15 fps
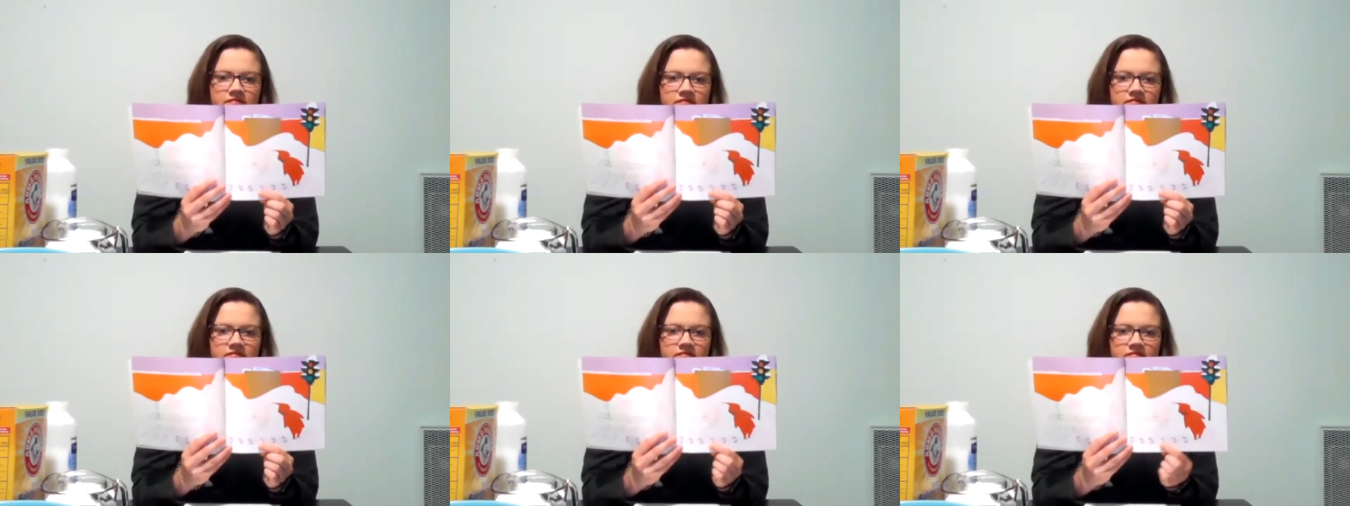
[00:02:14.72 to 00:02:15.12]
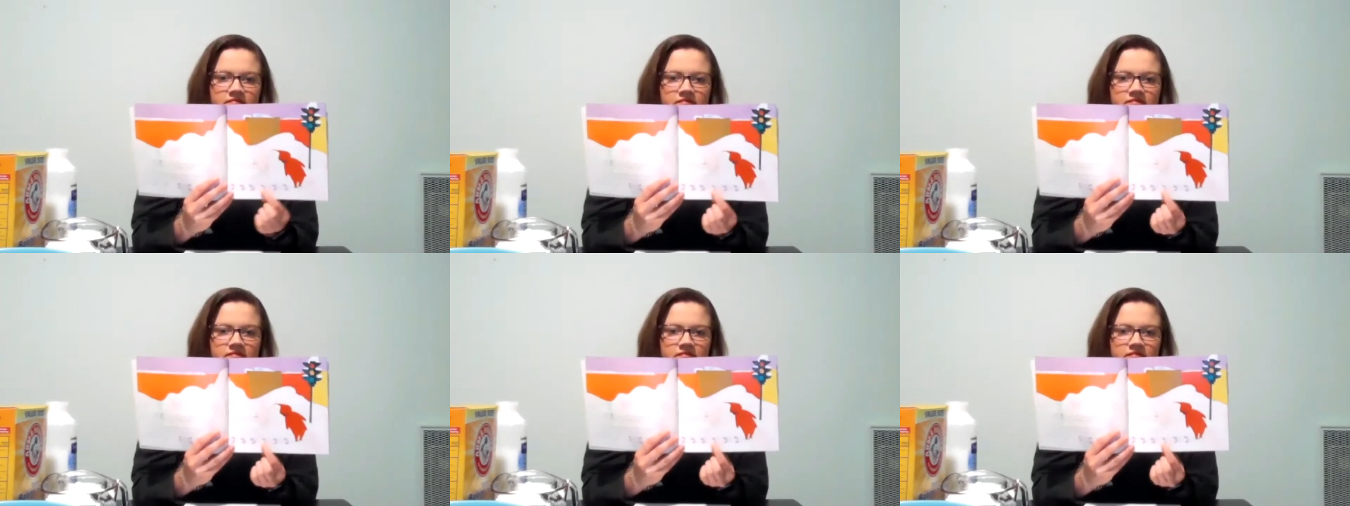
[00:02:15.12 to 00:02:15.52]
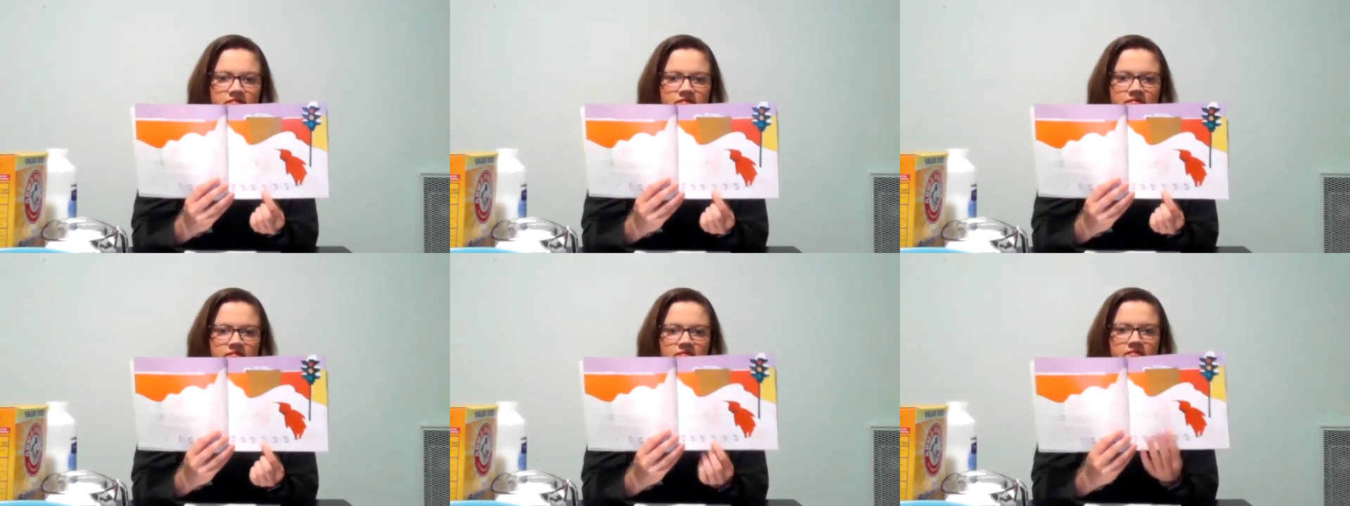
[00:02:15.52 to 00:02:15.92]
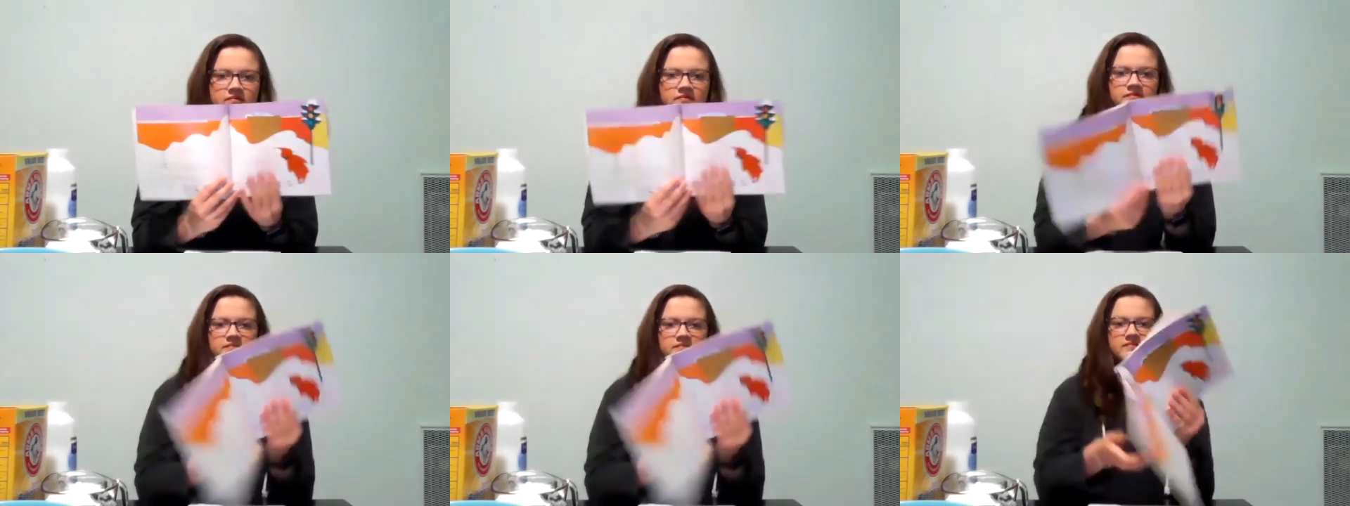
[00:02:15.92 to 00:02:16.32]

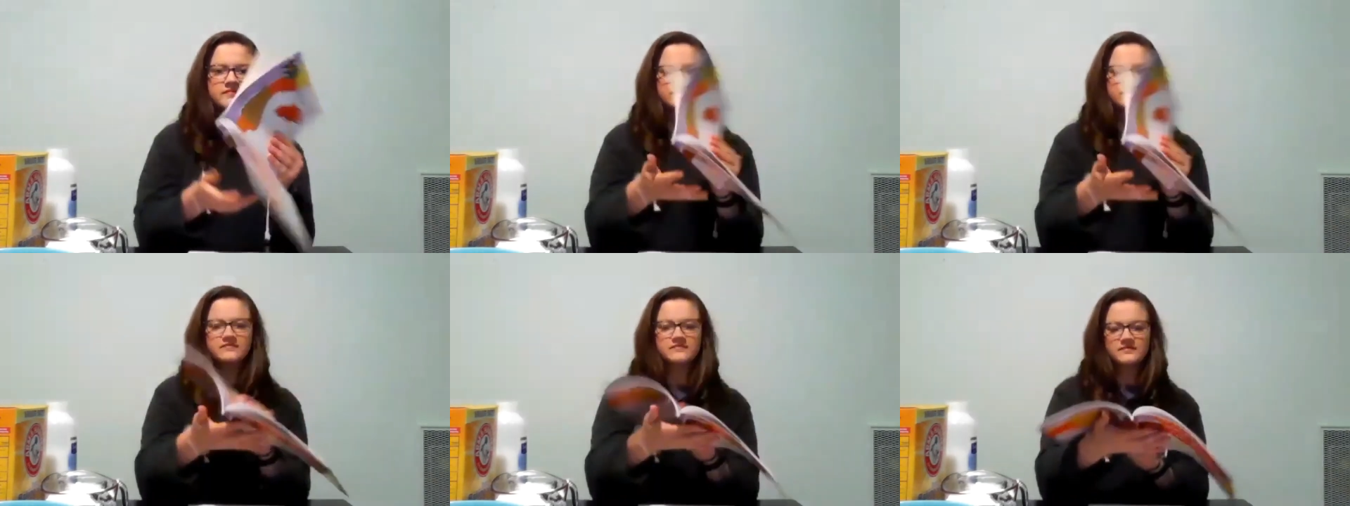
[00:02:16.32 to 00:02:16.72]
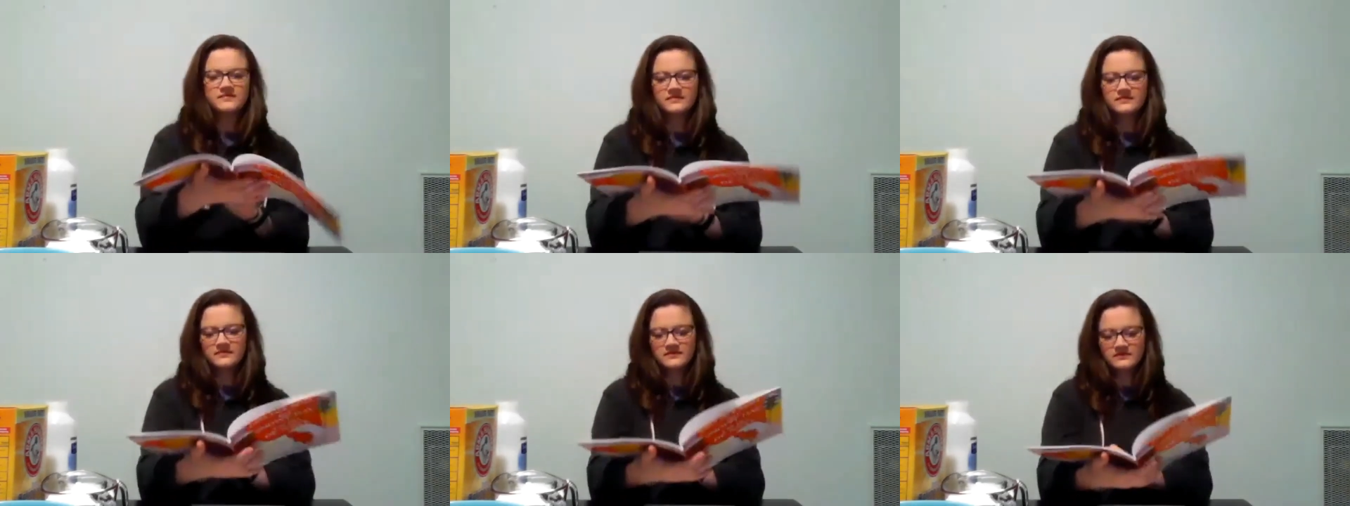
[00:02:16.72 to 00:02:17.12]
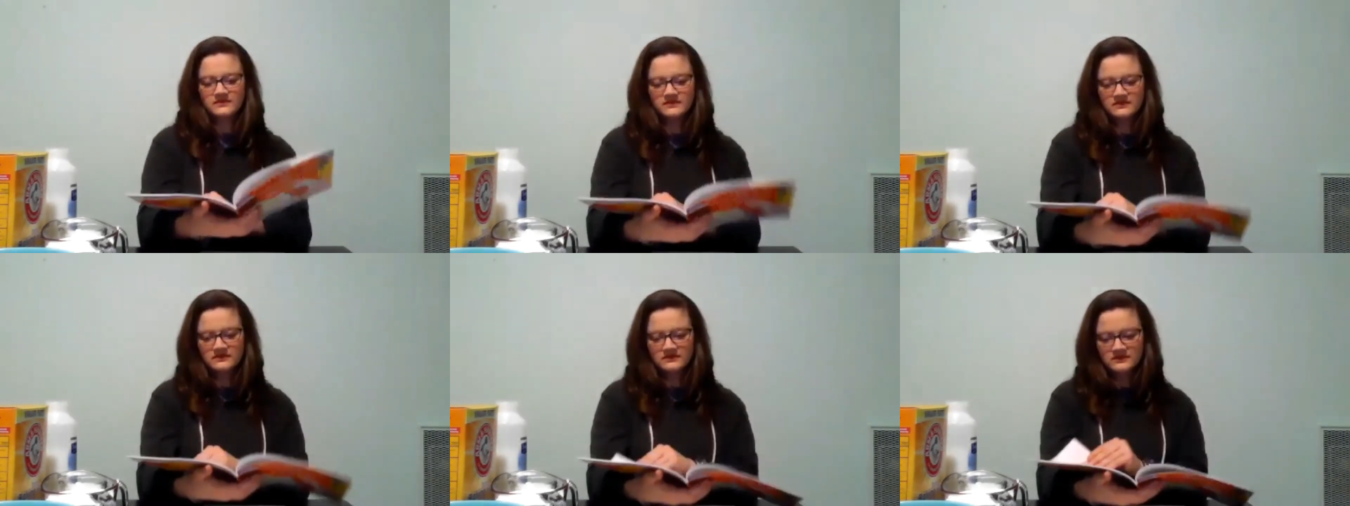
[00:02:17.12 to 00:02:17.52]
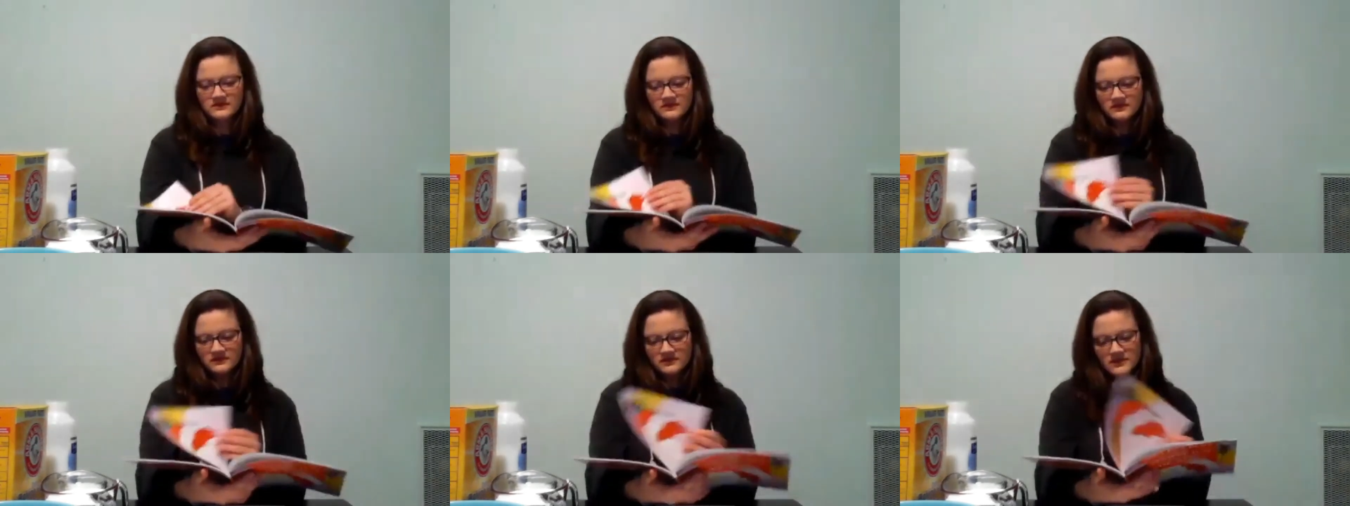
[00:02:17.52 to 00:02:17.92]

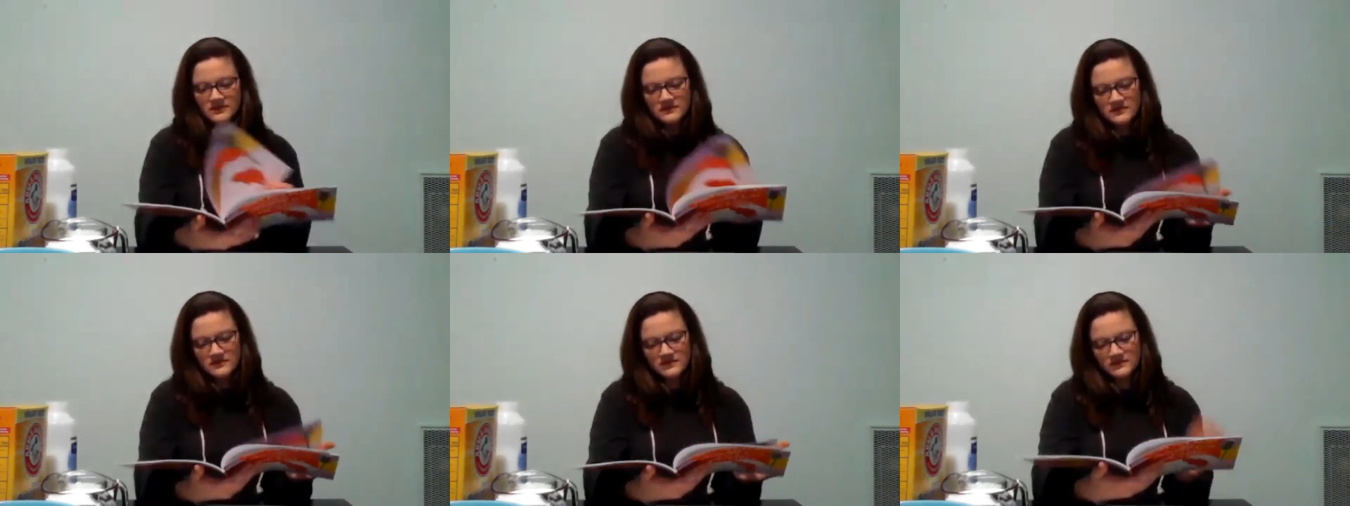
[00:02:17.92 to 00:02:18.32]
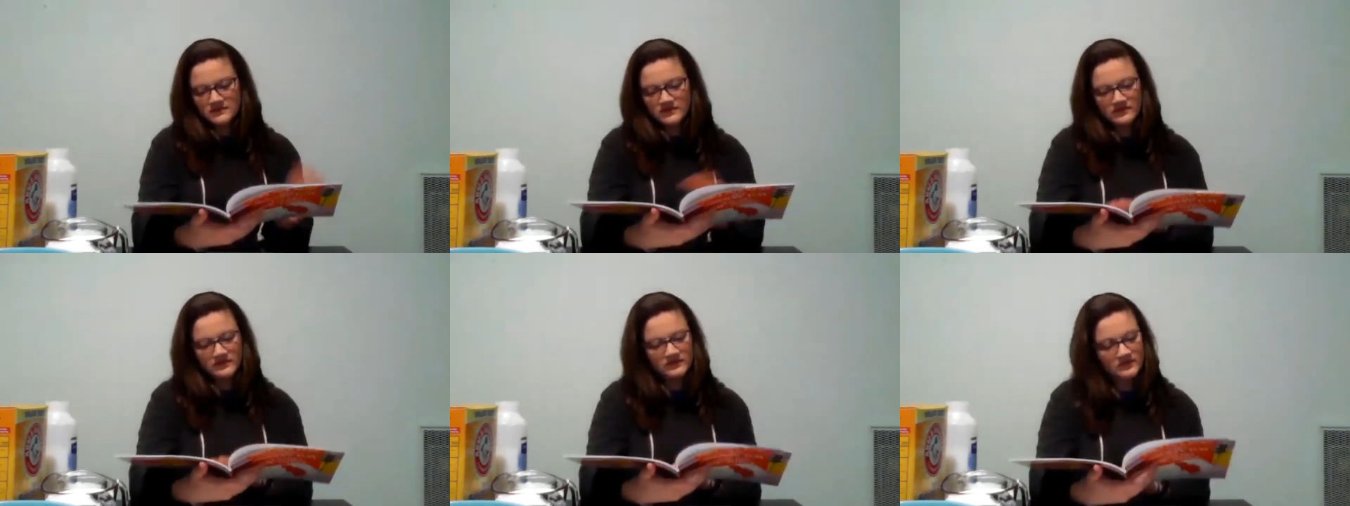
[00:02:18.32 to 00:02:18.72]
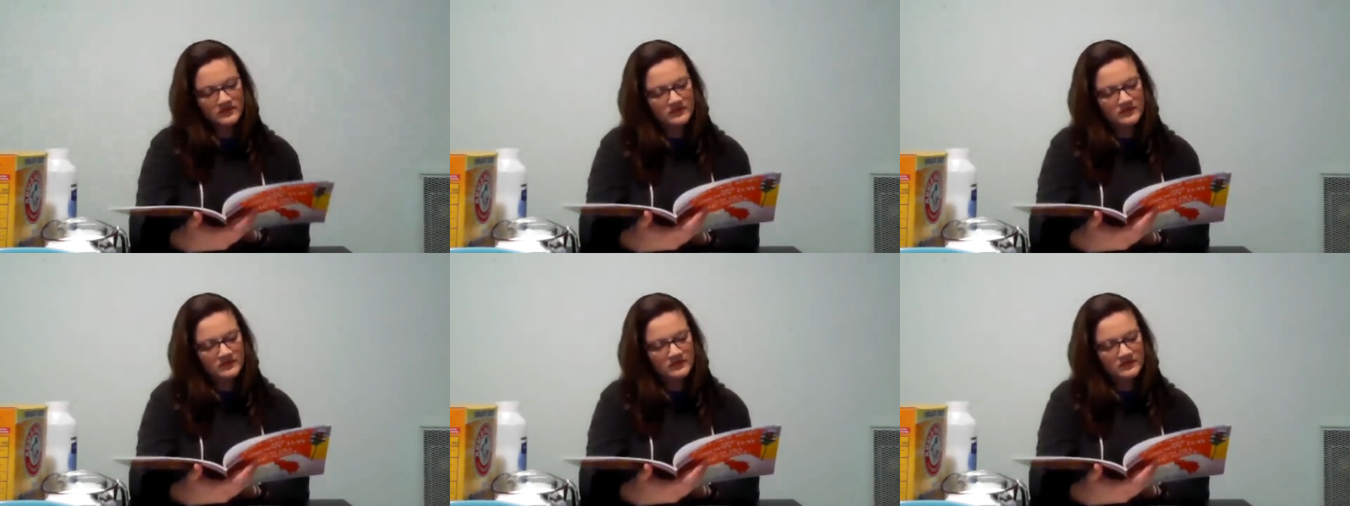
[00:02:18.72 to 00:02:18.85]
(silence)